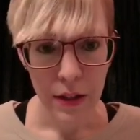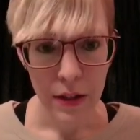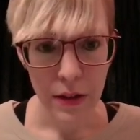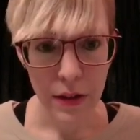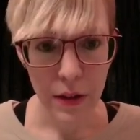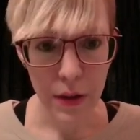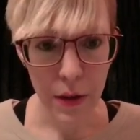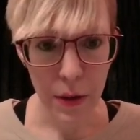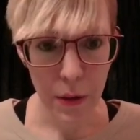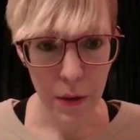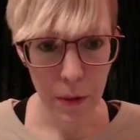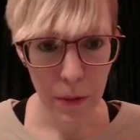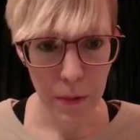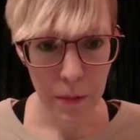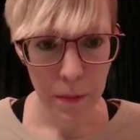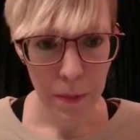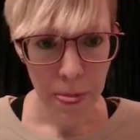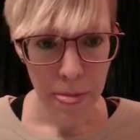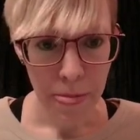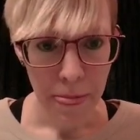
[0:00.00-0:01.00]

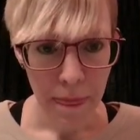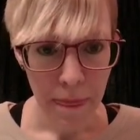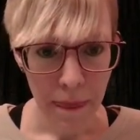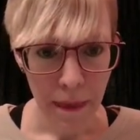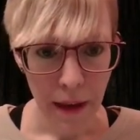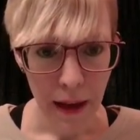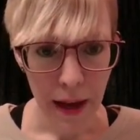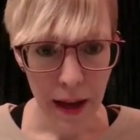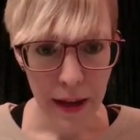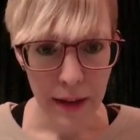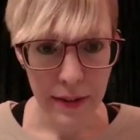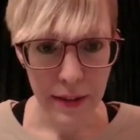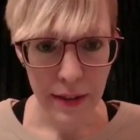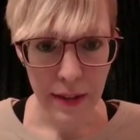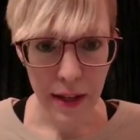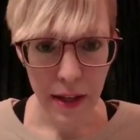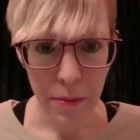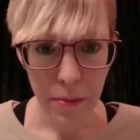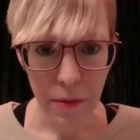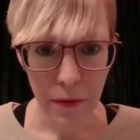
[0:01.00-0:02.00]
So I
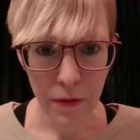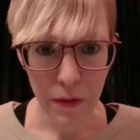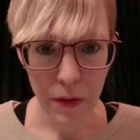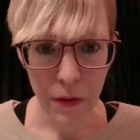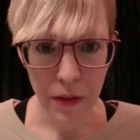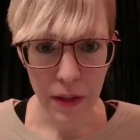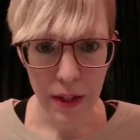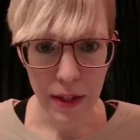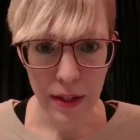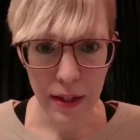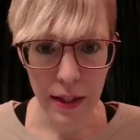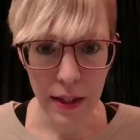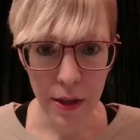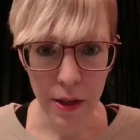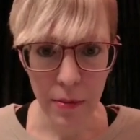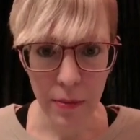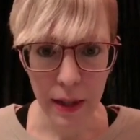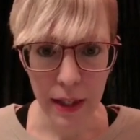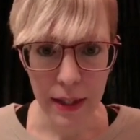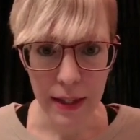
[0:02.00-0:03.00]
set up a few things
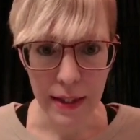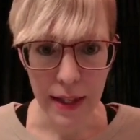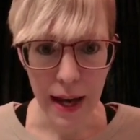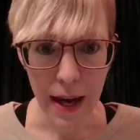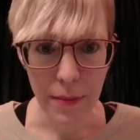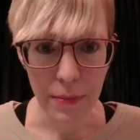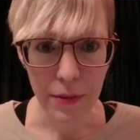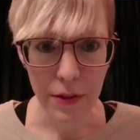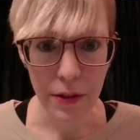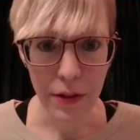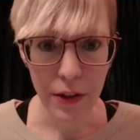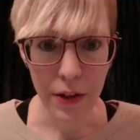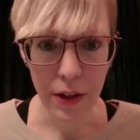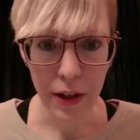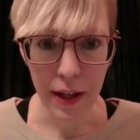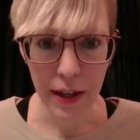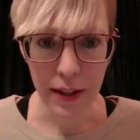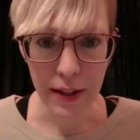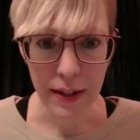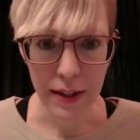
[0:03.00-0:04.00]
here, my adapter
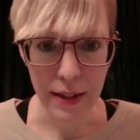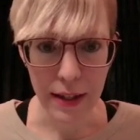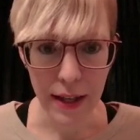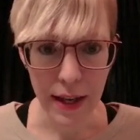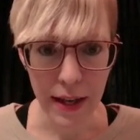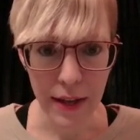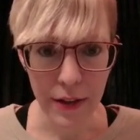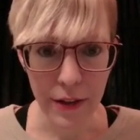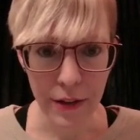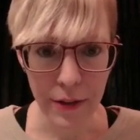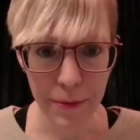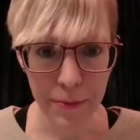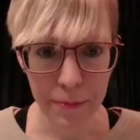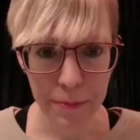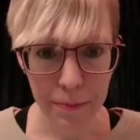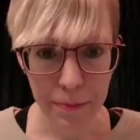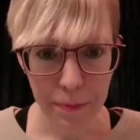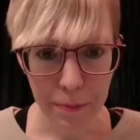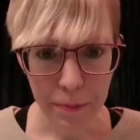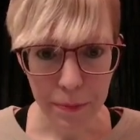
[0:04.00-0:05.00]
and the
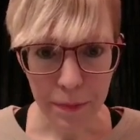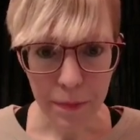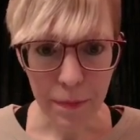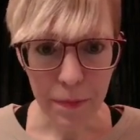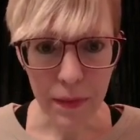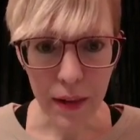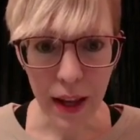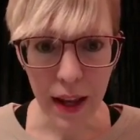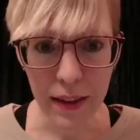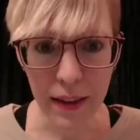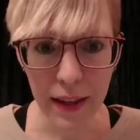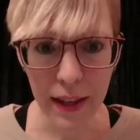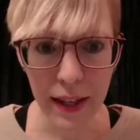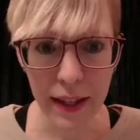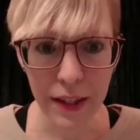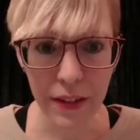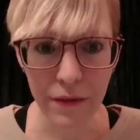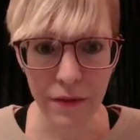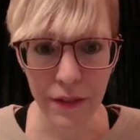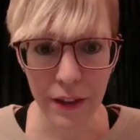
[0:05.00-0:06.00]
scanner, and then
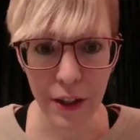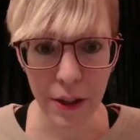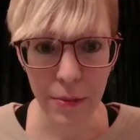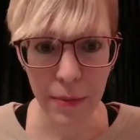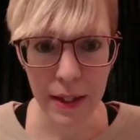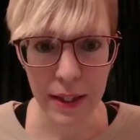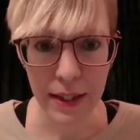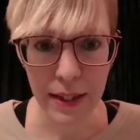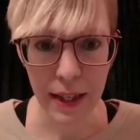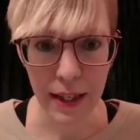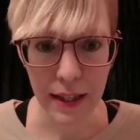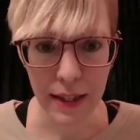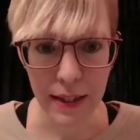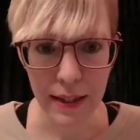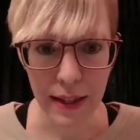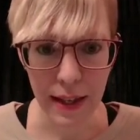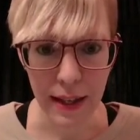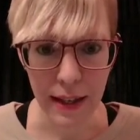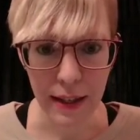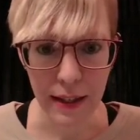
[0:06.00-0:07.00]
I configure my
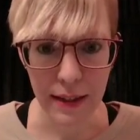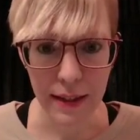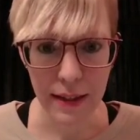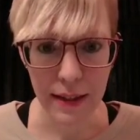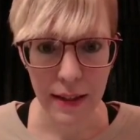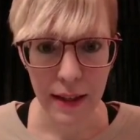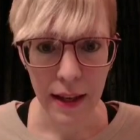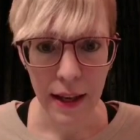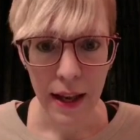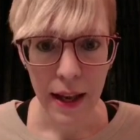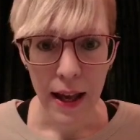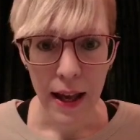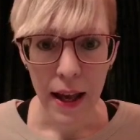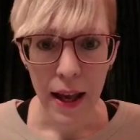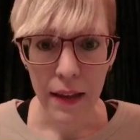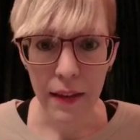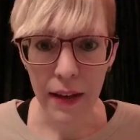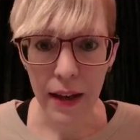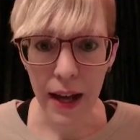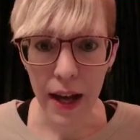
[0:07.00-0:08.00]
scan settings.
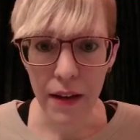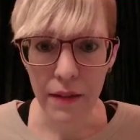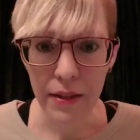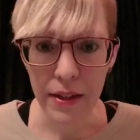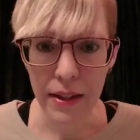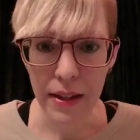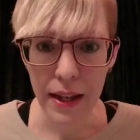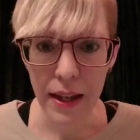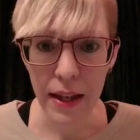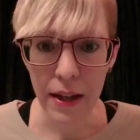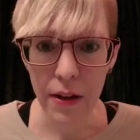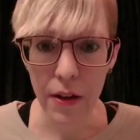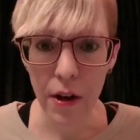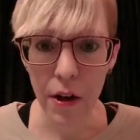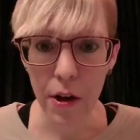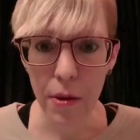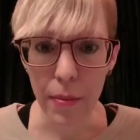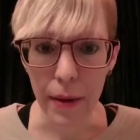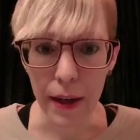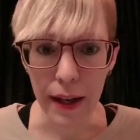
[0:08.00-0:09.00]
And then I have a scan
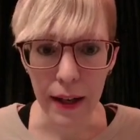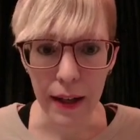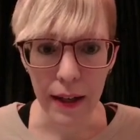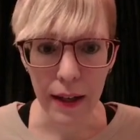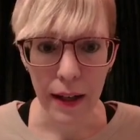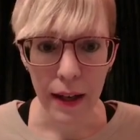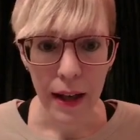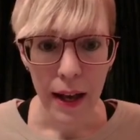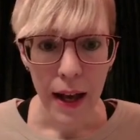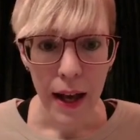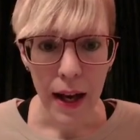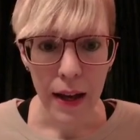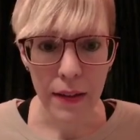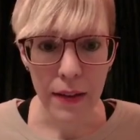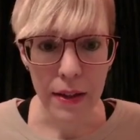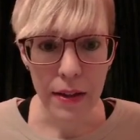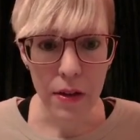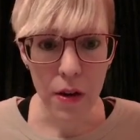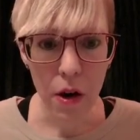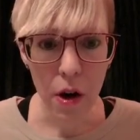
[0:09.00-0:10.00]
callback.
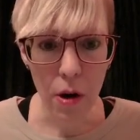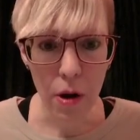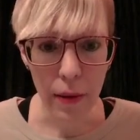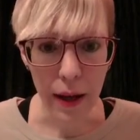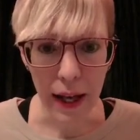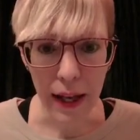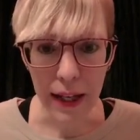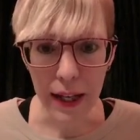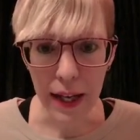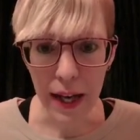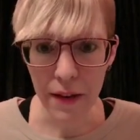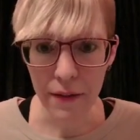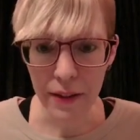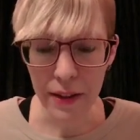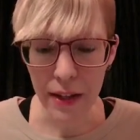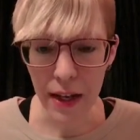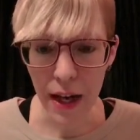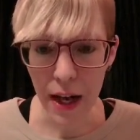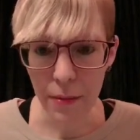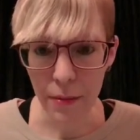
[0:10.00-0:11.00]
And this callback,
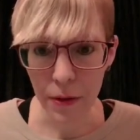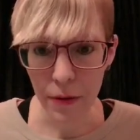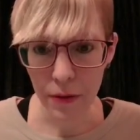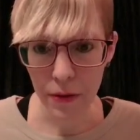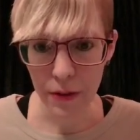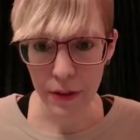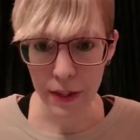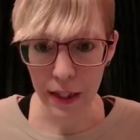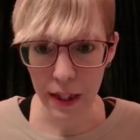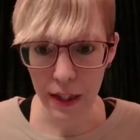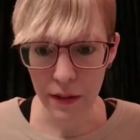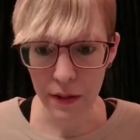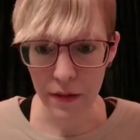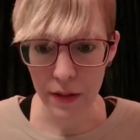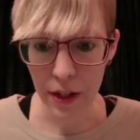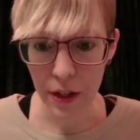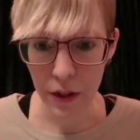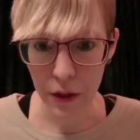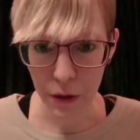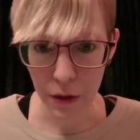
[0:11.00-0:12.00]
every time it
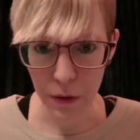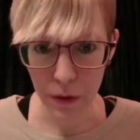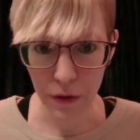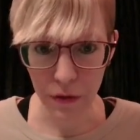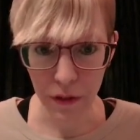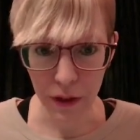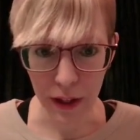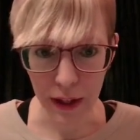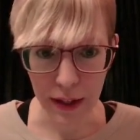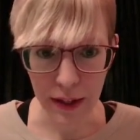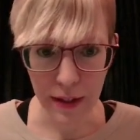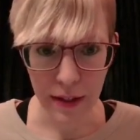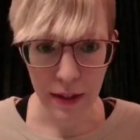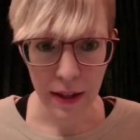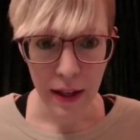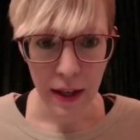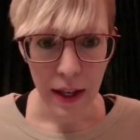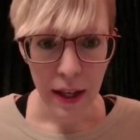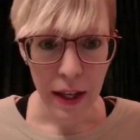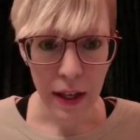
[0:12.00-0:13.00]
receives a new
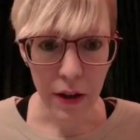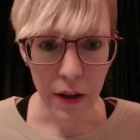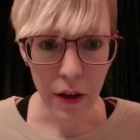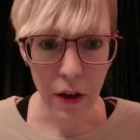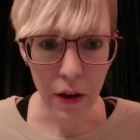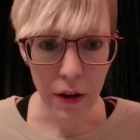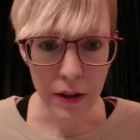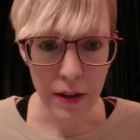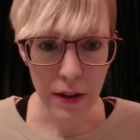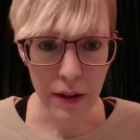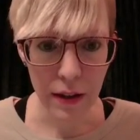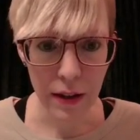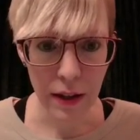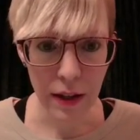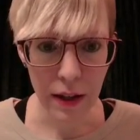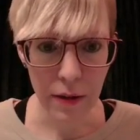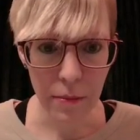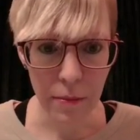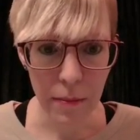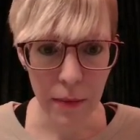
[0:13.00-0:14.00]
device, it calls it
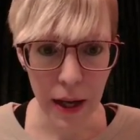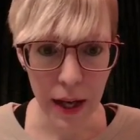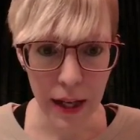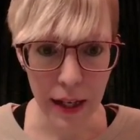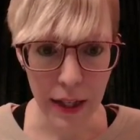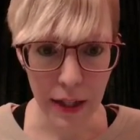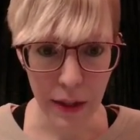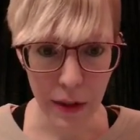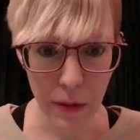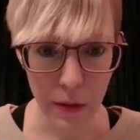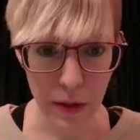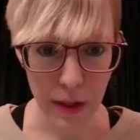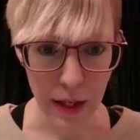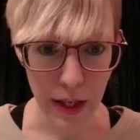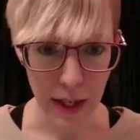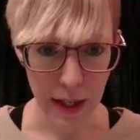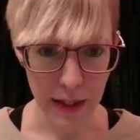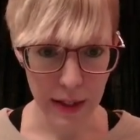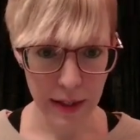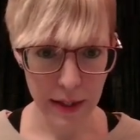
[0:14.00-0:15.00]
my use
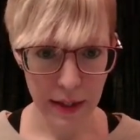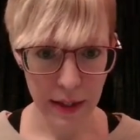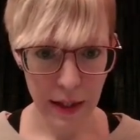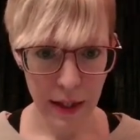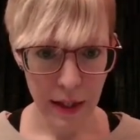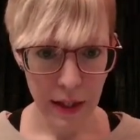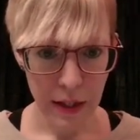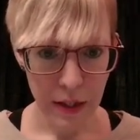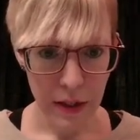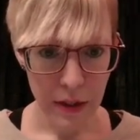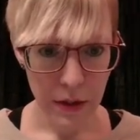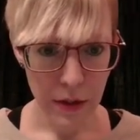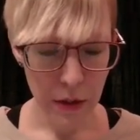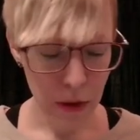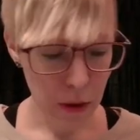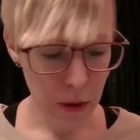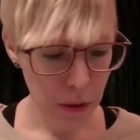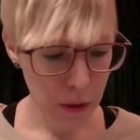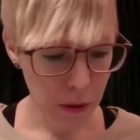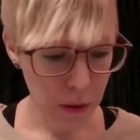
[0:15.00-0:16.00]
case.
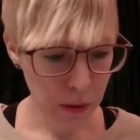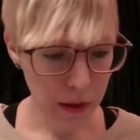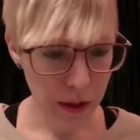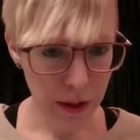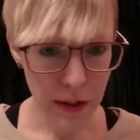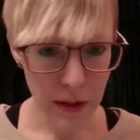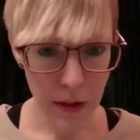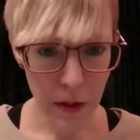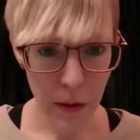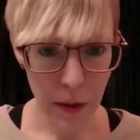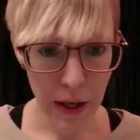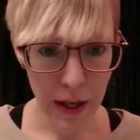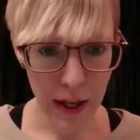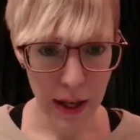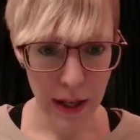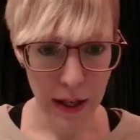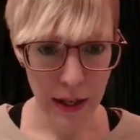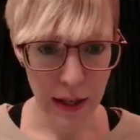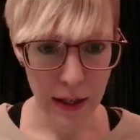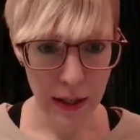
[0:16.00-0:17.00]
So let's go
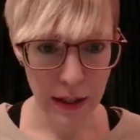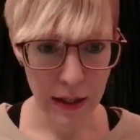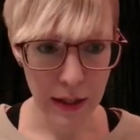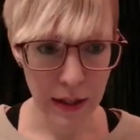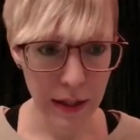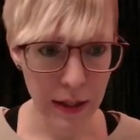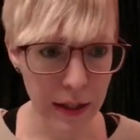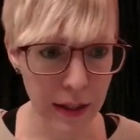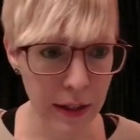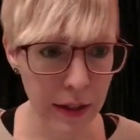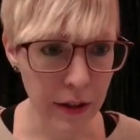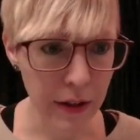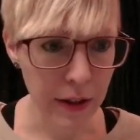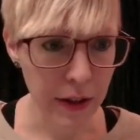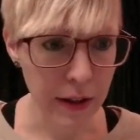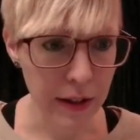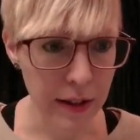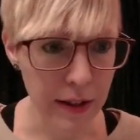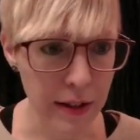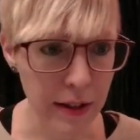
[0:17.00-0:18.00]
ahead into here
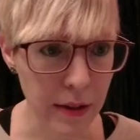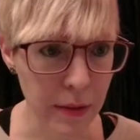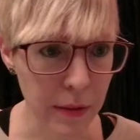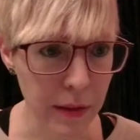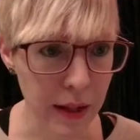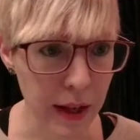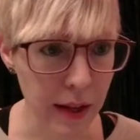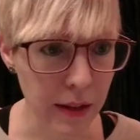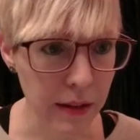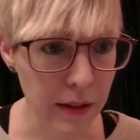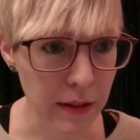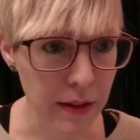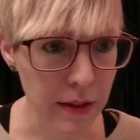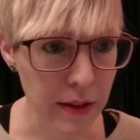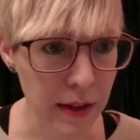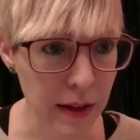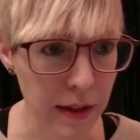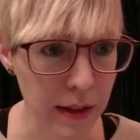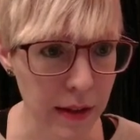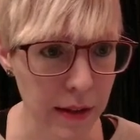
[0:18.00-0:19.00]
and see what that
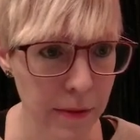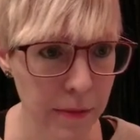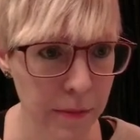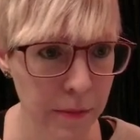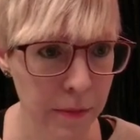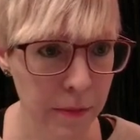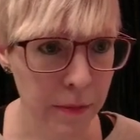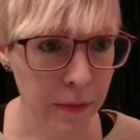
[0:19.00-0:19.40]
looks like.